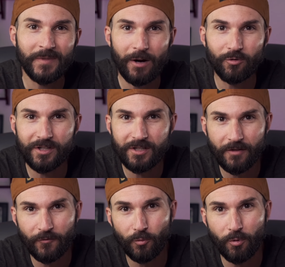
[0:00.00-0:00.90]
I will link to the
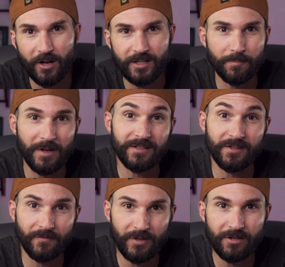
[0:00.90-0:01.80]
full product specs in
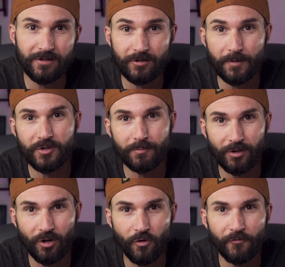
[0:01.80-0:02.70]
the video description
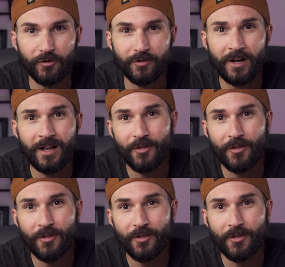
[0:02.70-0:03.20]
below for